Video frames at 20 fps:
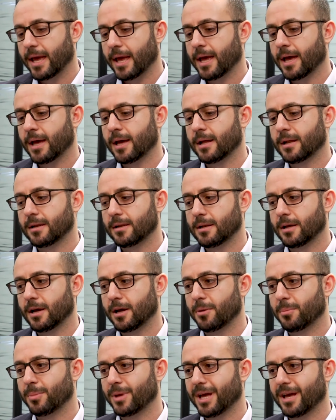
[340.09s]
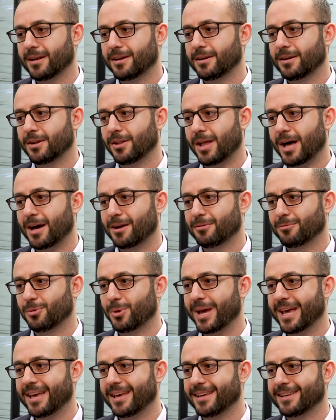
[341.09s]
And, um, and in a lot of
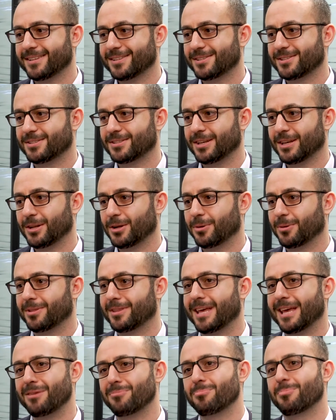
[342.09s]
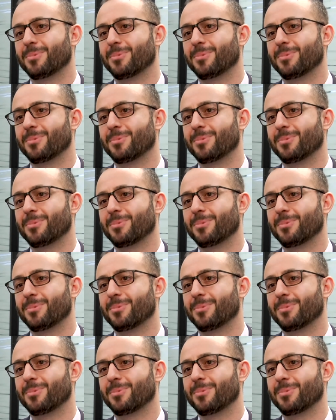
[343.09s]
ways, you know, they